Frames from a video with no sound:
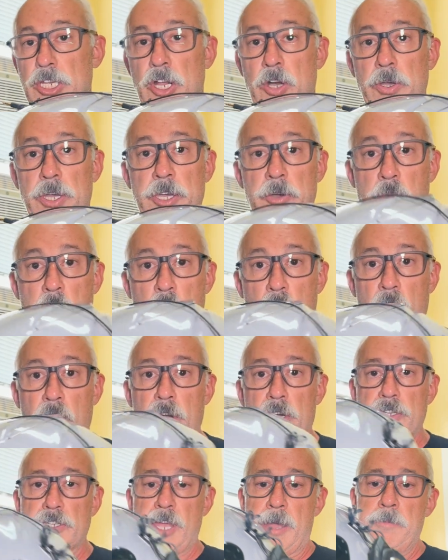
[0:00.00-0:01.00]
you know, it
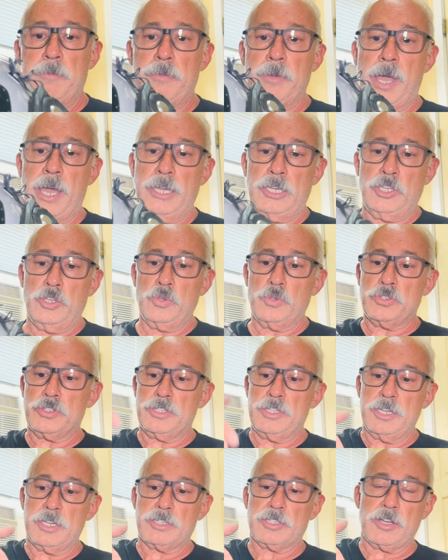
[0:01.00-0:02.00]
works. I I
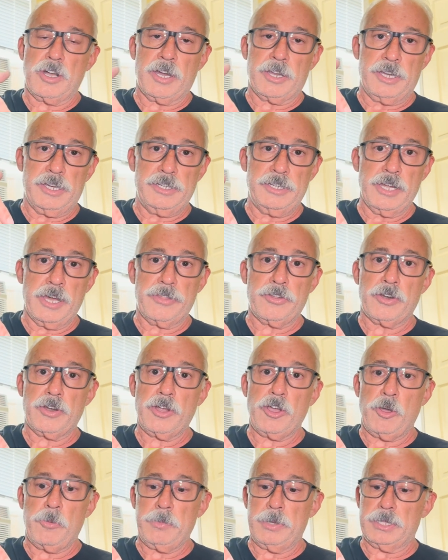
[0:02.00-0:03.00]
used this on
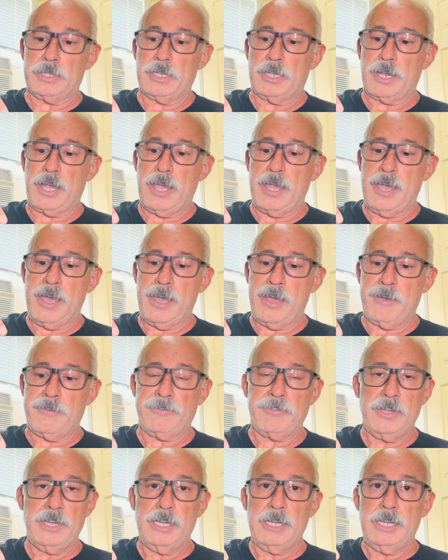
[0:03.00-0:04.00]
another helmet that I
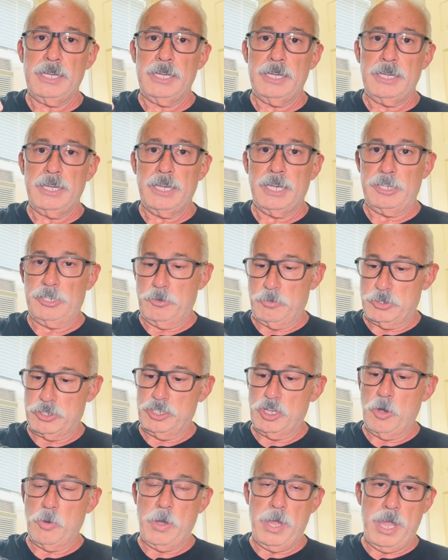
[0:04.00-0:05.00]
have, and there
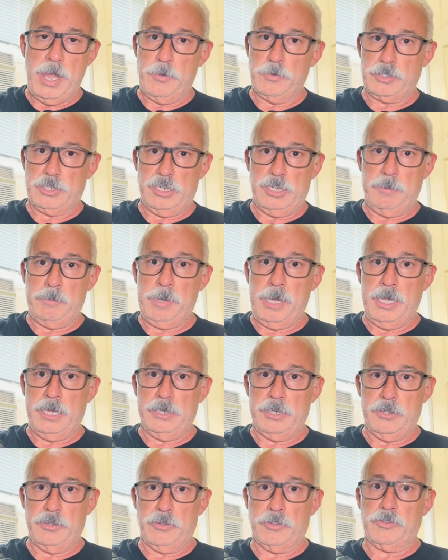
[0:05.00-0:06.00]
was no way I was going to pay
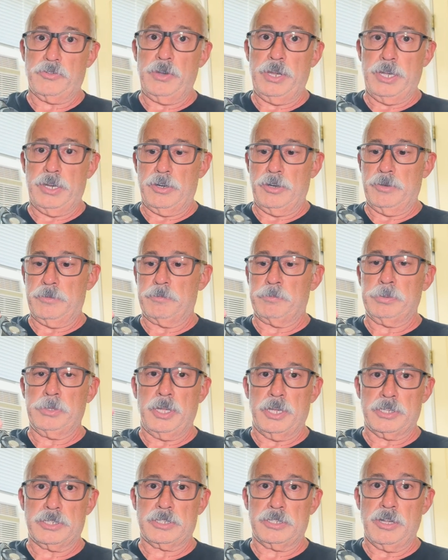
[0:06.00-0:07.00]
another three hundred
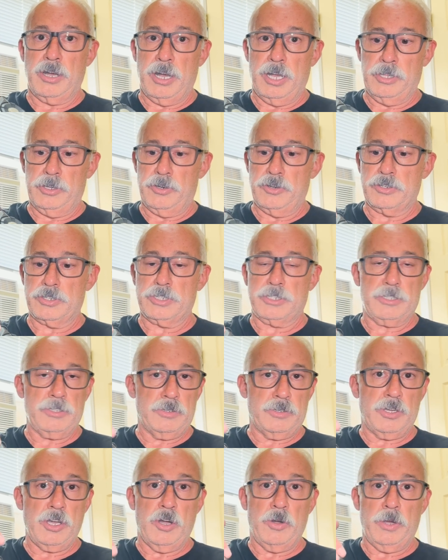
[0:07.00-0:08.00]
plus dollars
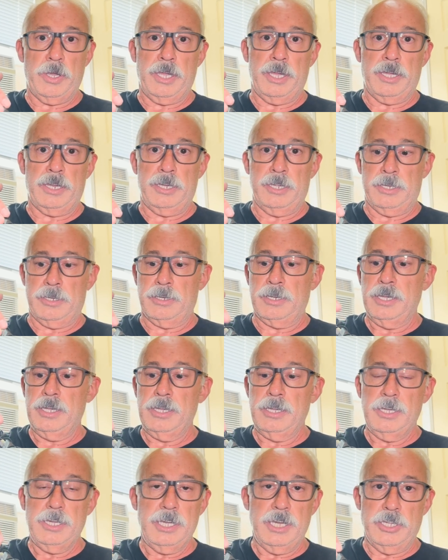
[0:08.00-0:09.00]
to go ahead and
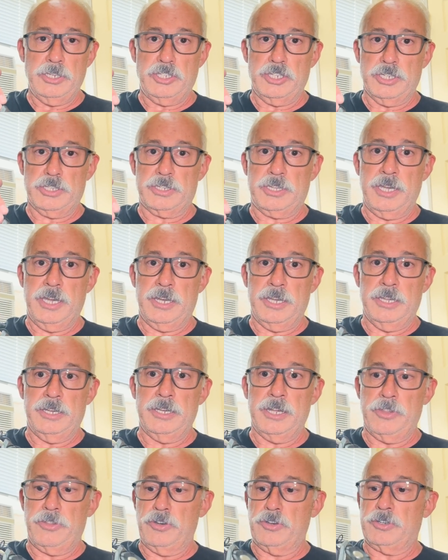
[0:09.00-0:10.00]
and just get
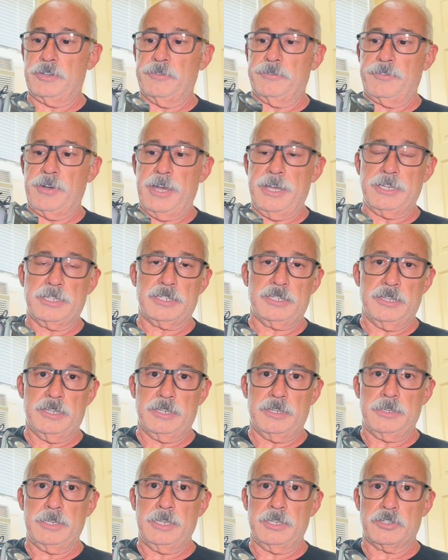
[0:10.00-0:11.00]
another device
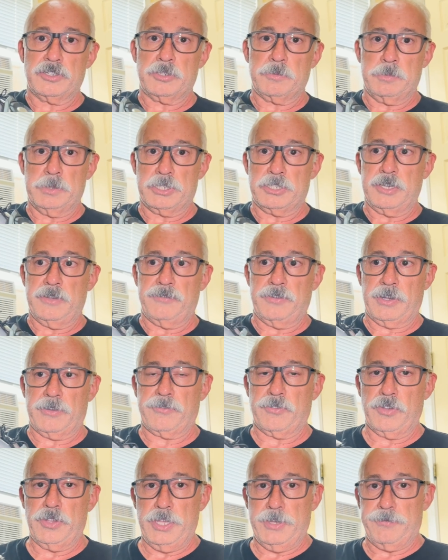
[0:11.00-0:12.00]
that is
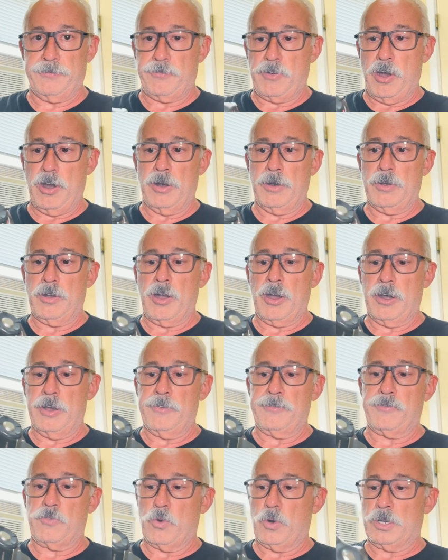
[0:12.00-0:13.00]
specific for the far
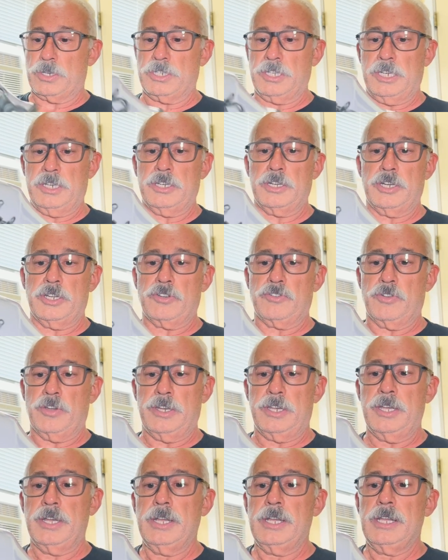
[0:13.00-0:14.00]
RF fourteen
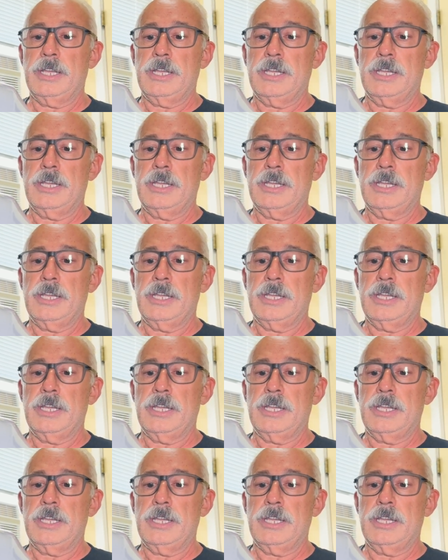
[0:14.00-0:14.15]
hundred.